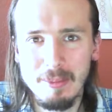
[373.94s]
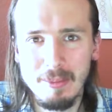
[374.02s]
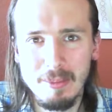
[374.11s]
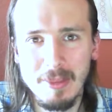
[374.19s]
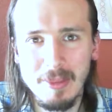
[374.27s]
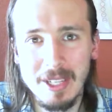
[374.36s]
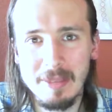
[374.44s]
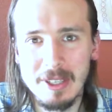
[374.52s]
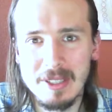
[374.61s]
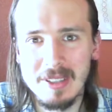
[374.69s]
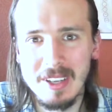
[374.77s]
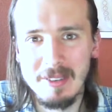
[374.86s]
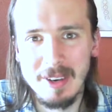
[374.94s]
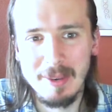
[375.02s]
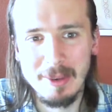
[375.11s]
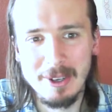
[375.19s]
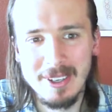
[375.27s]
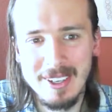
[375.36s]
mainly because of
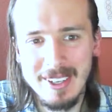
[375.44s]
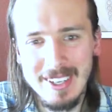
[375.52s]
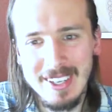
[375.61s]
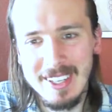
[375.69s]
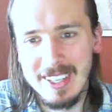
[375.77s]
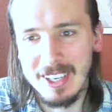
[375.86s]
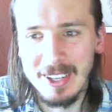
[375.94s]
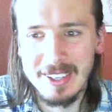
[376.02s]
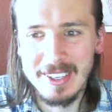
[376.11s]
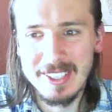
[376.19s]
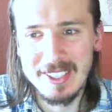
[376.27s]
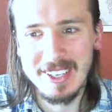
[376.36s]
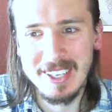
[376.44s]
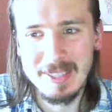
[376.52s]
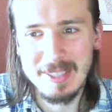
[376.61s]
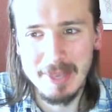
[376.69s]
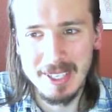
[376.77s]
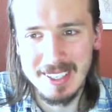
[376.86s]
NaNoWriMo. Like, holidays are
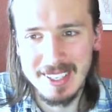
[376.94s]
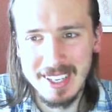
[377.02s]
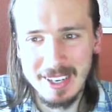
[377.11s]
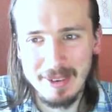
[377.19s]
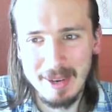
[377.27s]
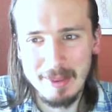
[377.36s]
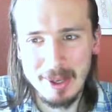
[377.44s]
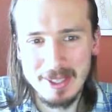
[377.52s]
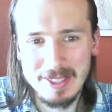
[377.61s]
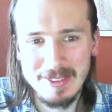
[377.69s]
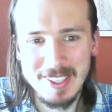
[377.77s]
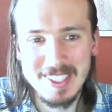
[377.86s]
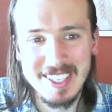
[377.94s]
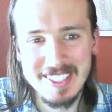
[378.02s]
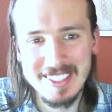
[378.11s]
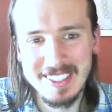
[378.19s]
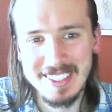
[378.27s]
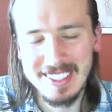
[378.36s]
nice, but NaNoWriMo is
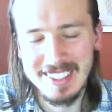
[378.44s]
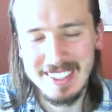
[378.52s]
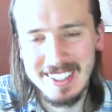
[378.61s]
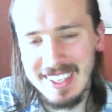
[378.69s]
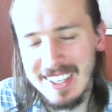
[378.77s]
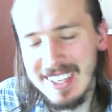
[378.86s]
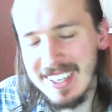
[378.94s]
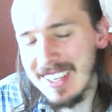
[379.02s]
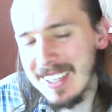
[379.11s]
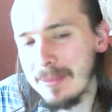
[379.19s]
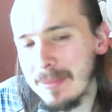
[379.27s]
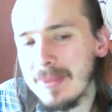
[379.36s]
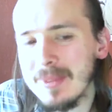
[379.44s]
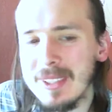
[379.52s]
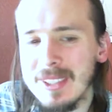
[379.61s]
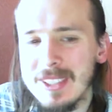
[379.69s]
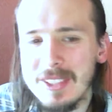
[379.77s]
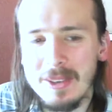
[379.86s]
fantastic.
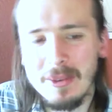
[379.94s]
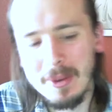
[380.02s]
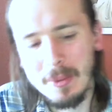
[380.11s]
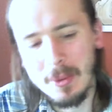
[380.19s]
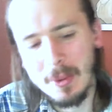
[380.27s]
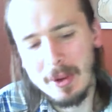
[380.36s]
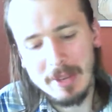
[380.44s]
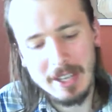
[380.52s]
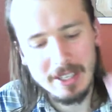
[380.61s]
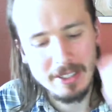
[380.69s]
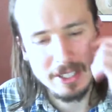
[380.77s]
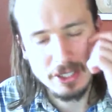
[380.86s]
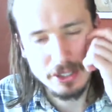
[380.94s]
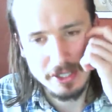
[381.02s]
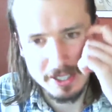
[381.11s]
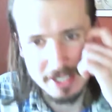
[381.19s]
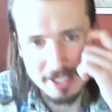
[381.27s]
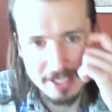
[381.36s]
So one of my other
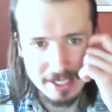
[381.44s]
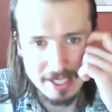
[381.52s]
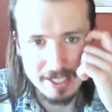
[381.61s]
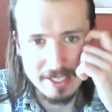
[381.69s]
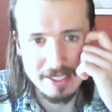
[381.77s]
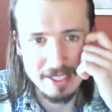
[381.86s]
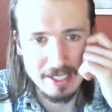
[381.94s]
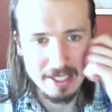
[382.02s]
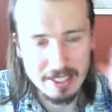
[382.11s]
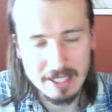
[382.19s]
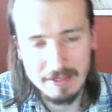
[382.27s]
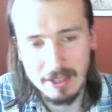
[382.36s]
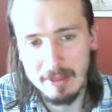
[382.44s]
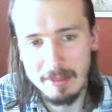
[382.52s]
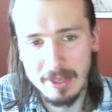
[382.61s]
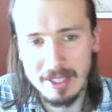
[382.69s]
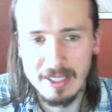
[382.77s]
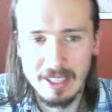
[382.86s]
interests is
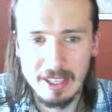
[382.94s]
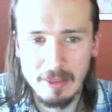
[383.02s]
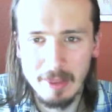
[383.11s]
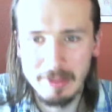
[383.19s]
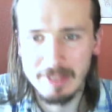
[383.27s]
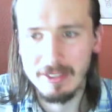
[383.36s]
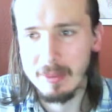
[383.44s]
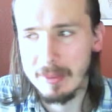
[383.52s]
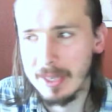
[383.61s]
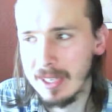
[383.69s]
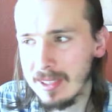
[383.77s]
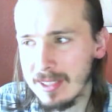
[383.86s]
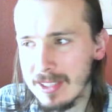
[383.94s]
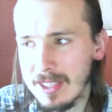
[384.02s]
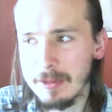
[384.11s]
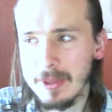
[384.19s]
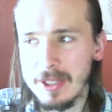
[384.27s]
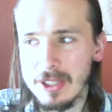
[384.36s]
development, like web development,
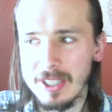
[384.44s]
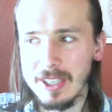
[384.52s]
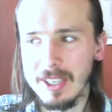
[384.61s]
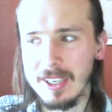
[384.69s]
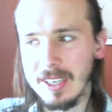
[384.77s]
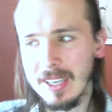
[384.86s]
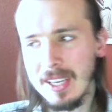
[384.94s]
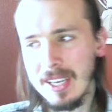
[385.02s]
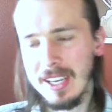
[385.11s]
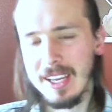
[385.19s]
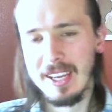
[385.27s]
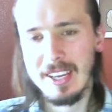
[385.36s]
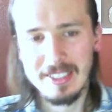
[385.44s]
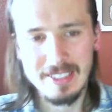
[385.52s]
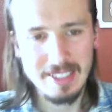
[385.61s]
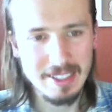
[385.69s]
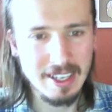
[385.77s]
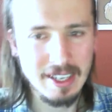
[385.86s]
software engineering, and
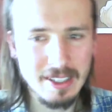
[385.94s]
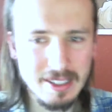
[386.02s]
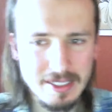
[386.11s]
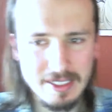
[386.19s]
I'm